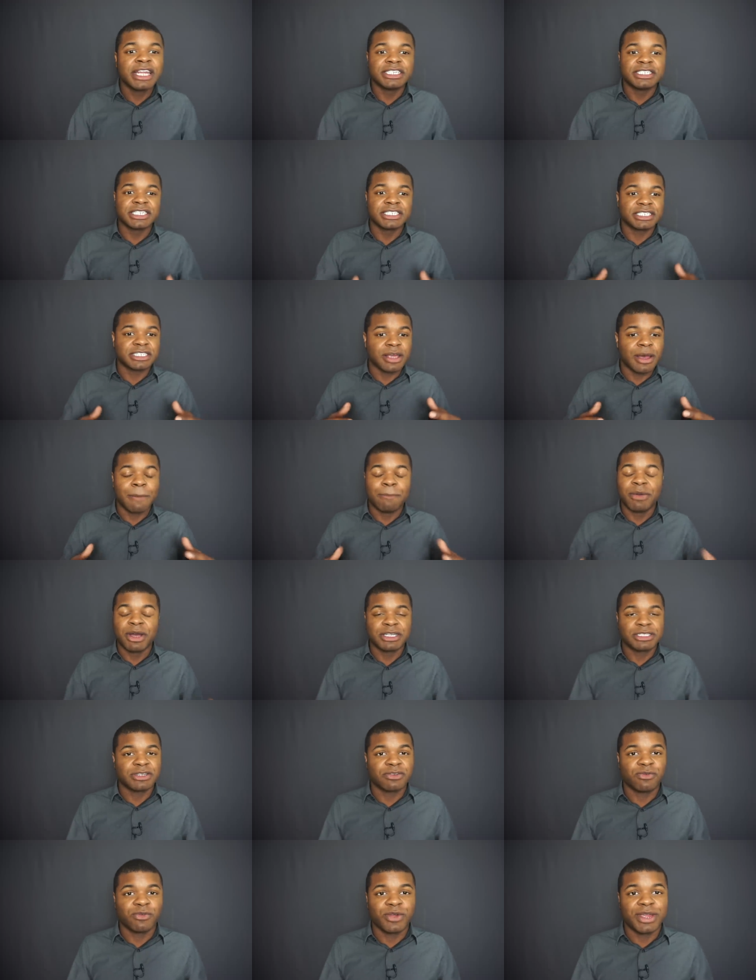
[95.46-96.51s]
just a
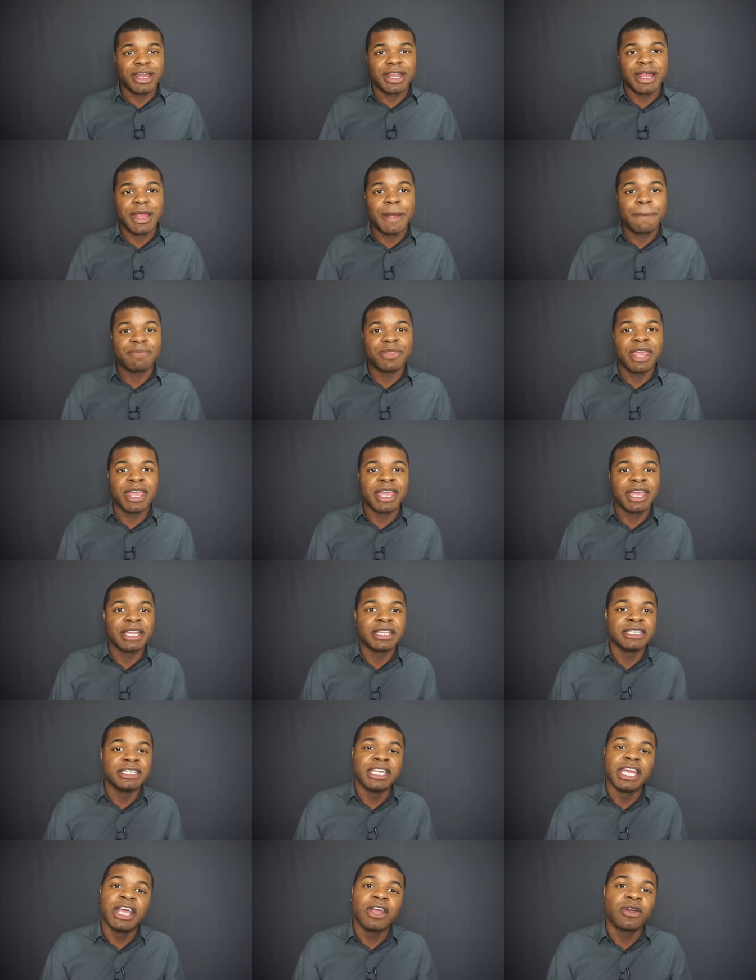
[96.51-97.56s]
bunch of reading
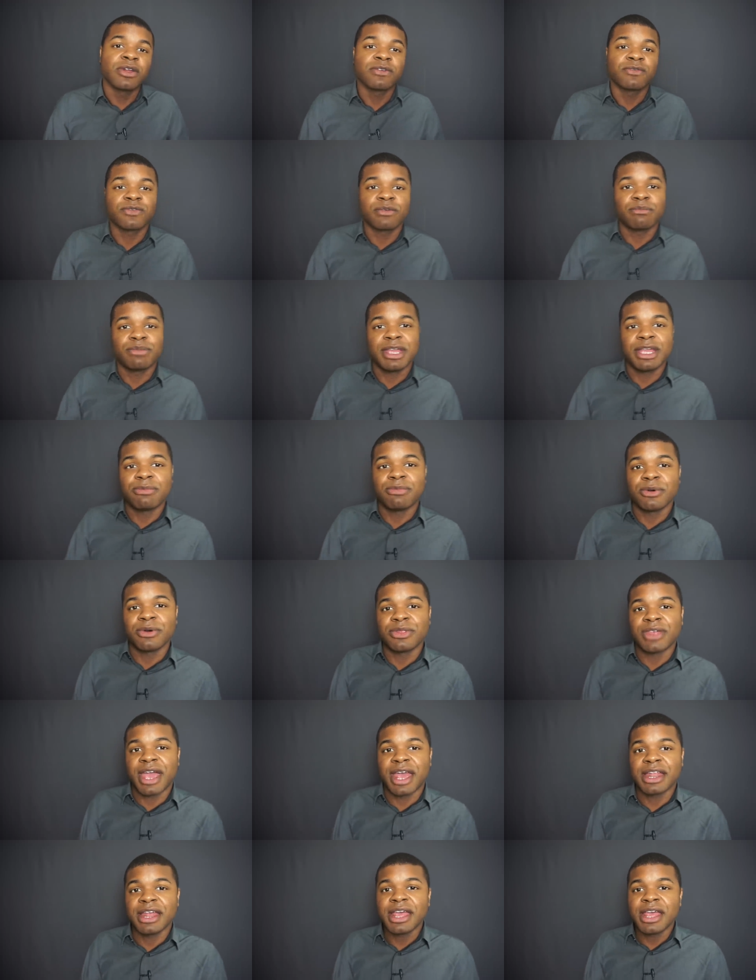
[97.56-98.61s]
and hearing from people
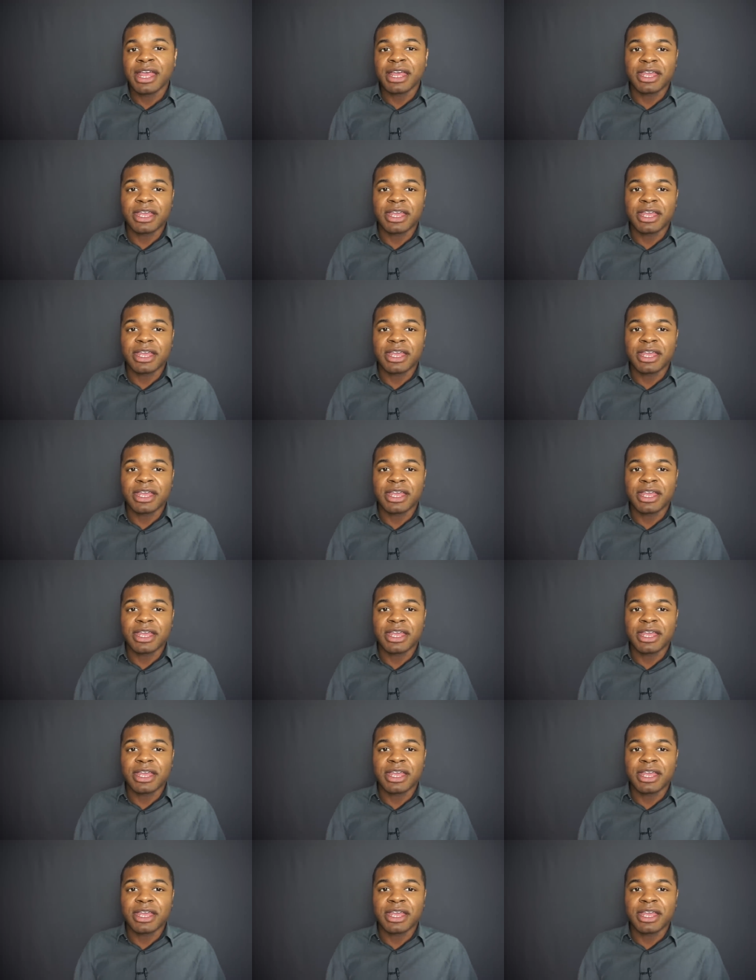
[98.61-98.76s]
that